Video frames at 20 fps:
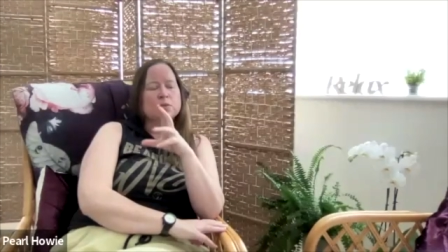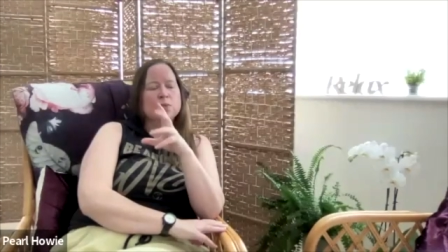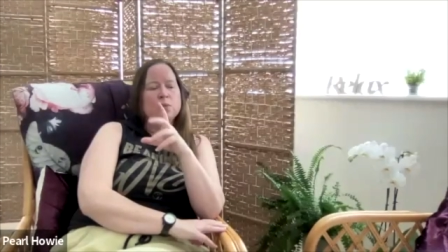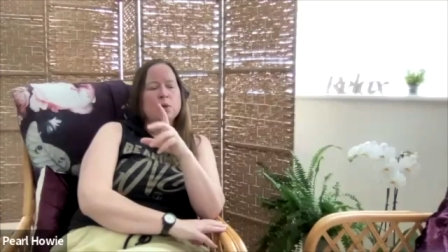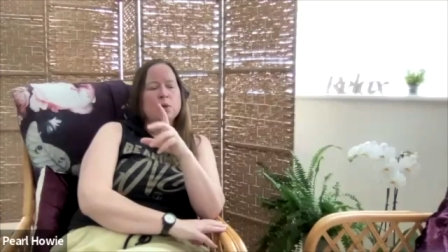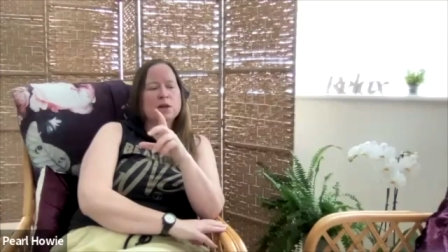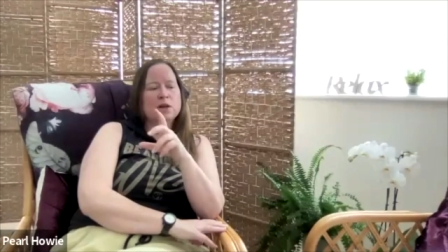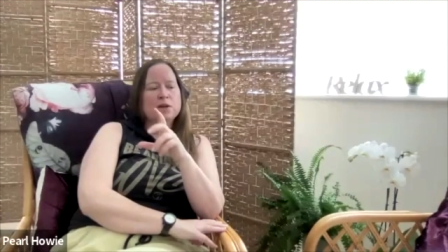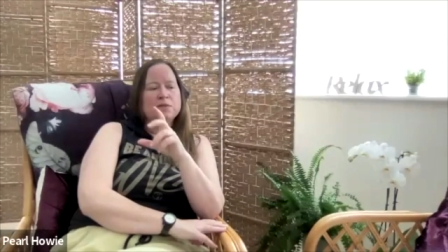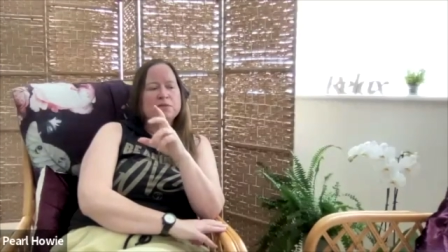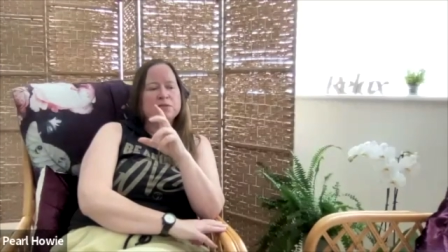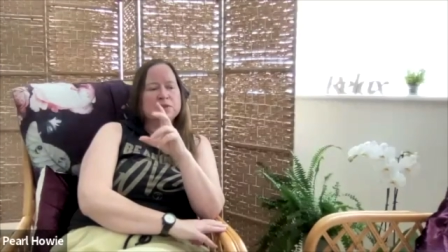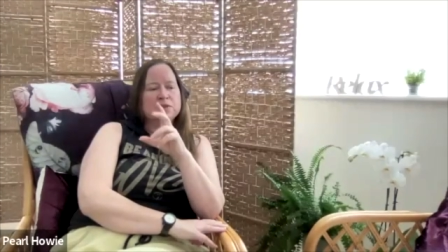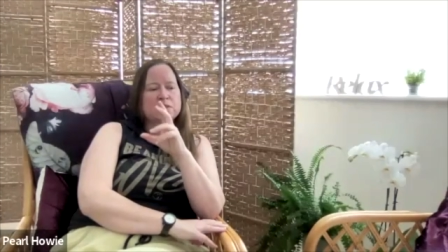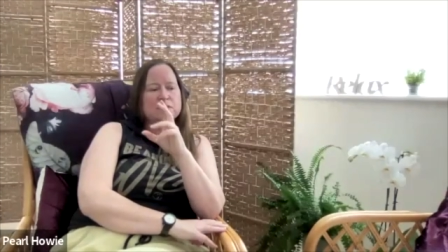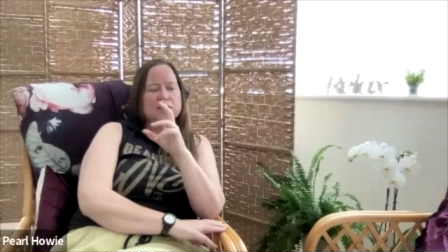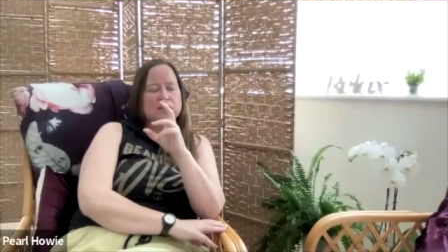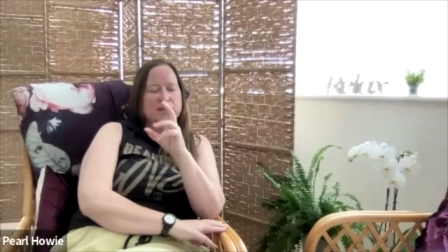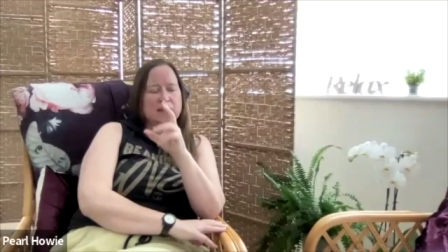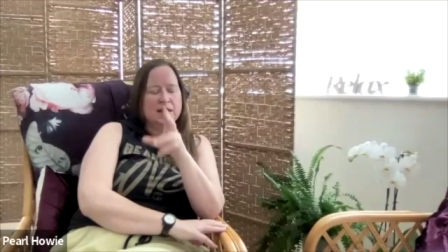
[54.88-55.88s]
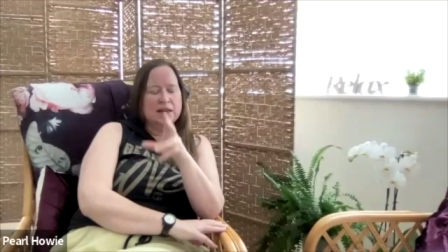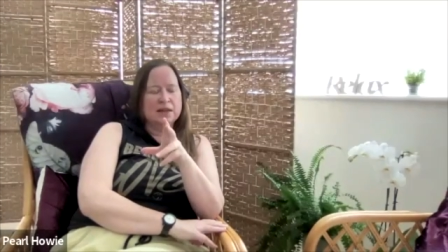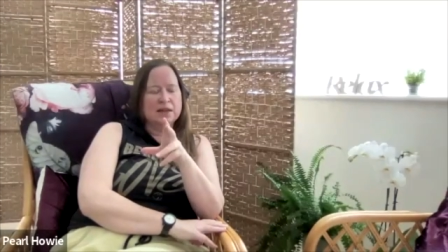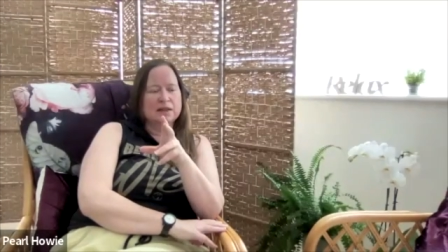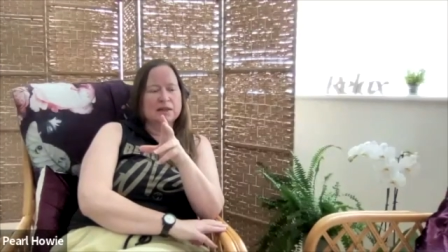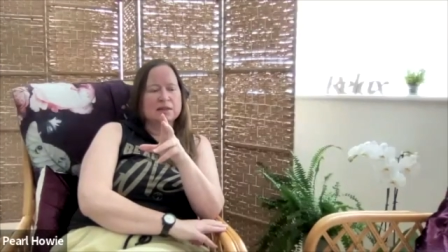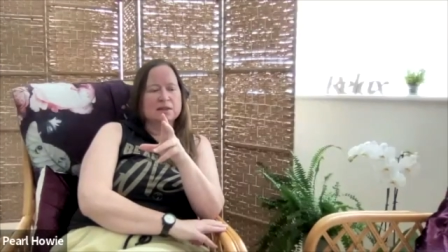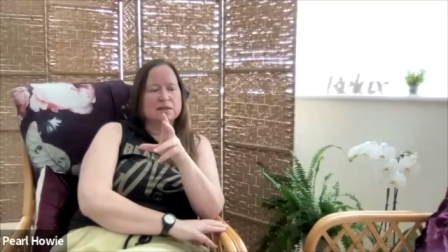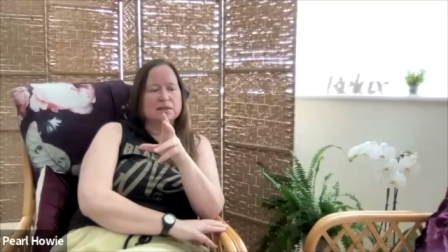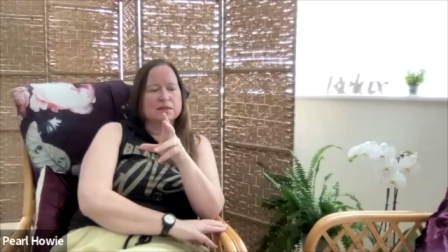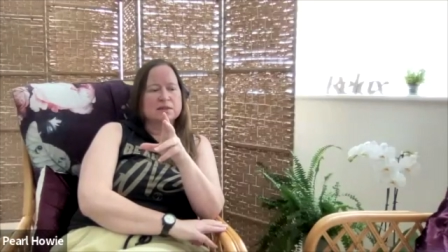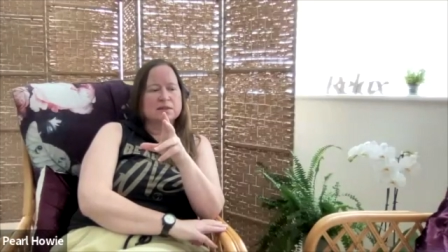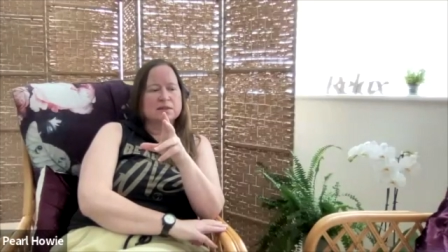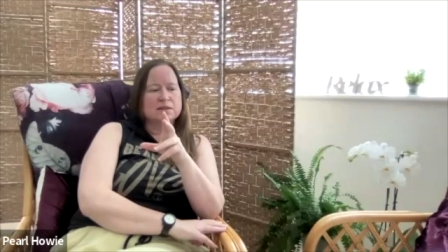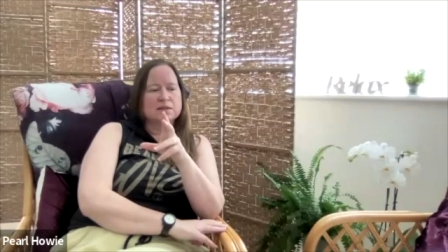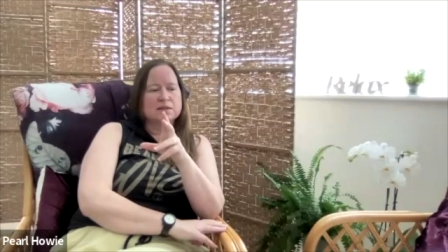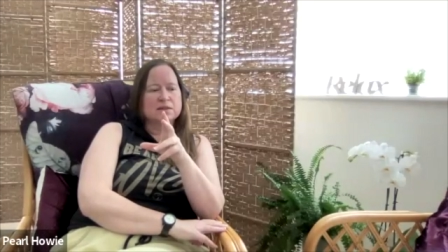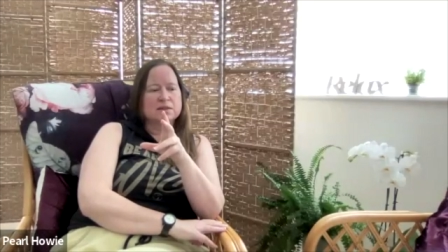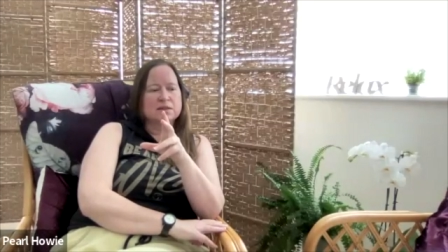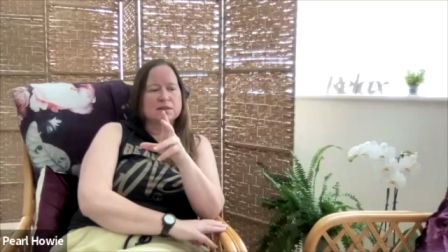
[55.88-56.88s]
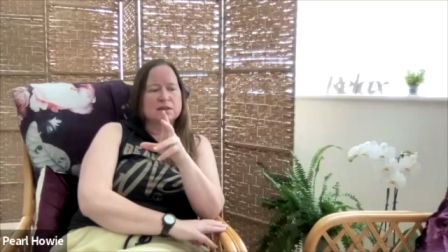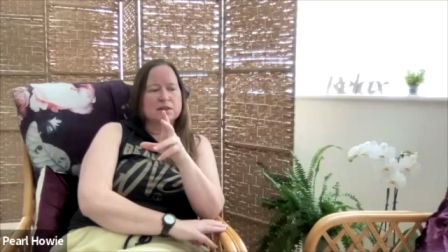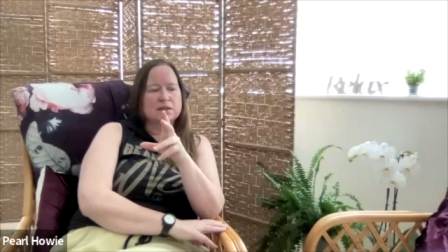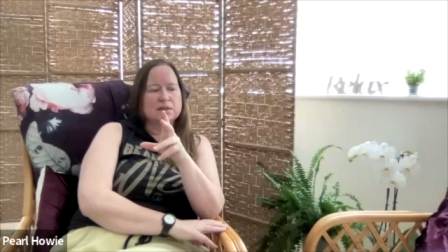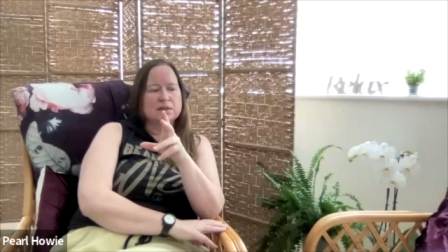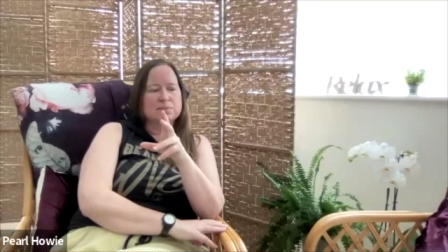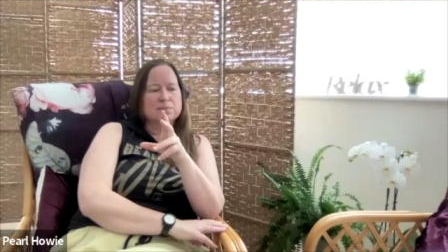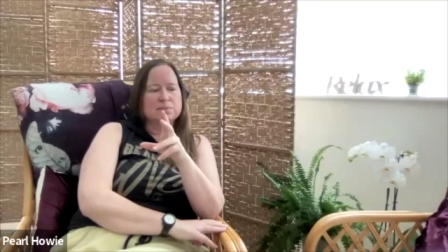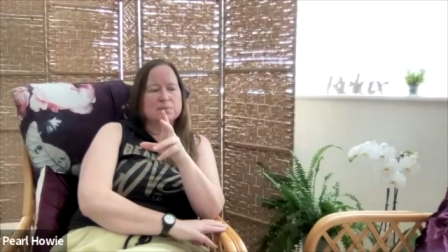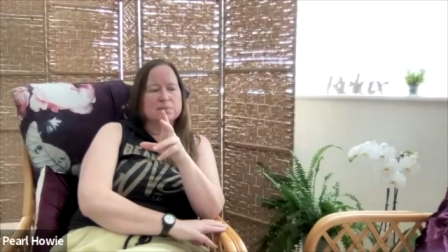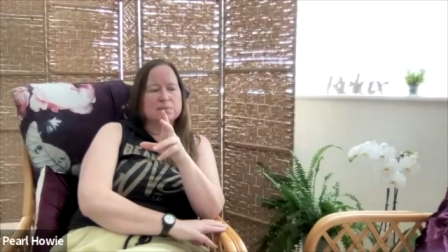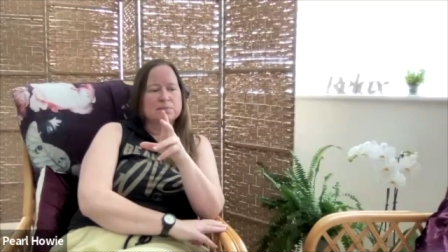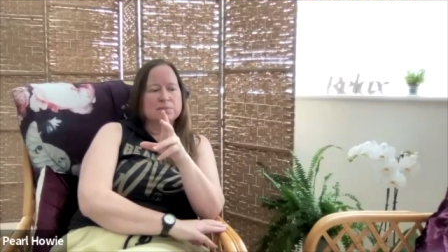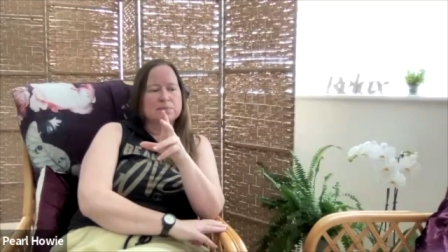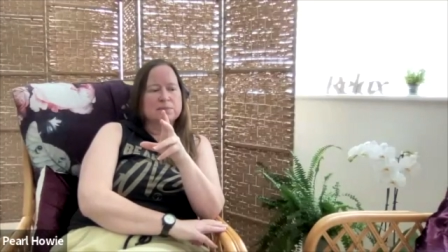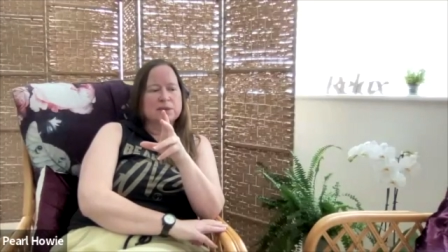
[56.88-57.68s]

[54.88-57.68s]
one of the things um